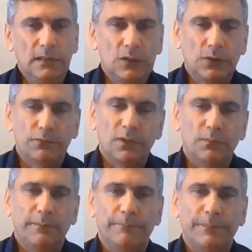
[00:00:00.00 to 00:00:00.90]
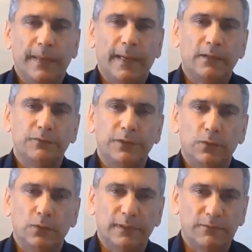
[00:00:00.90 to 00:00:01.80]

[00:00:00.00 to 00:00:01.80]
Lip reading: Each of them have their own